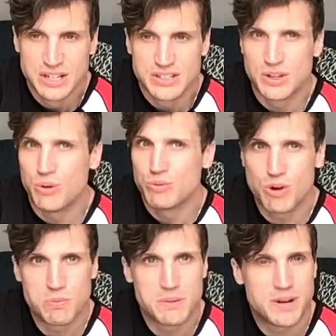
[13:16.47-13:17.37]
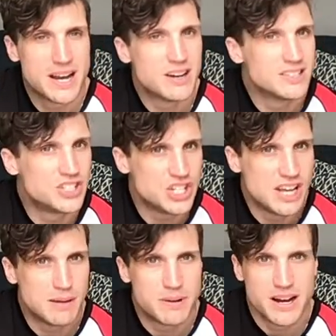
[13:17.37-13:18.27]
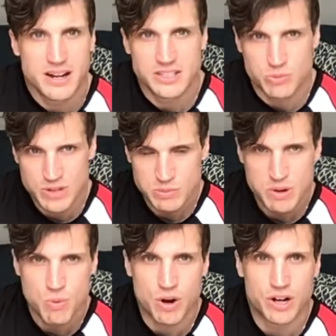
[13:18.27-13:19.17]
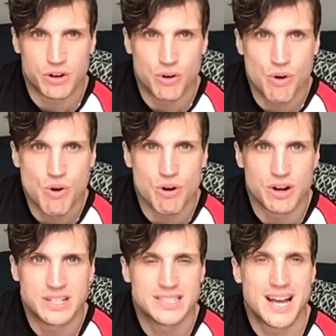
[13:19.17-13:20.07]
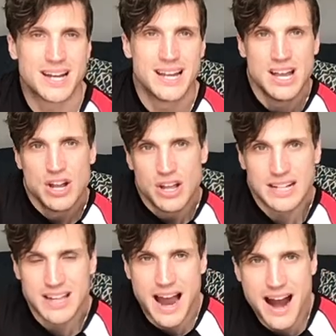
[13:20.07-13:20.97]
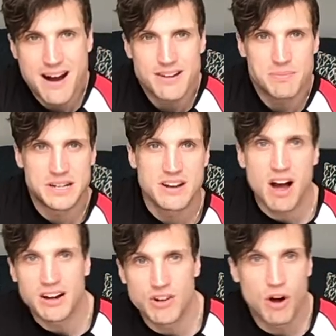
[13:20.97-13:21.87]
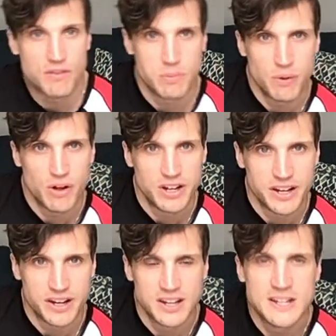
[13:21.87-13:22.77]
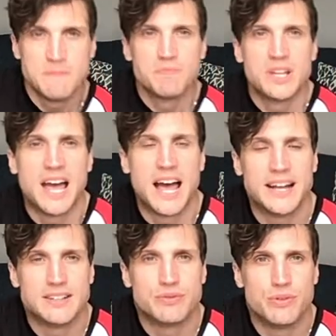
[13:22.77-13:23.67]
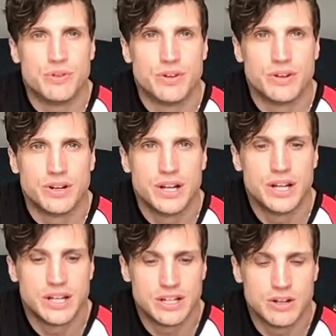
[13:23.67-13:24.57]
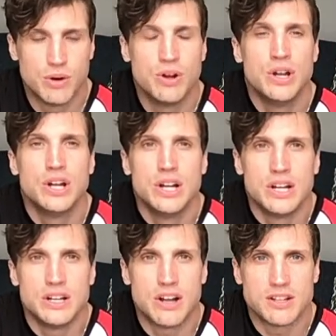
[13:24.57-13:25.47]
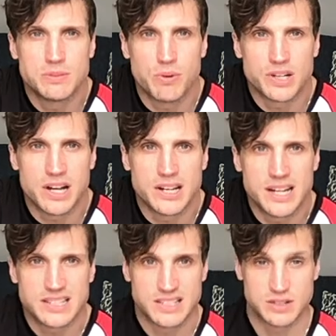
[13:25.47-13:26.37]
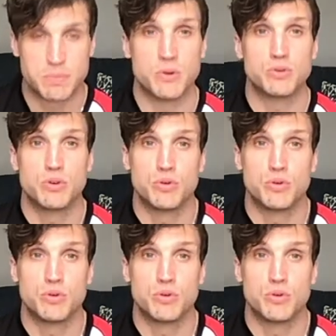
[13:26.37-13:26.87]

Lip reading: So rugby players, GA players, the reason we work on our core is that it's harder to be knocked off the ball then. And for, you know, non-sporting contexts, it's about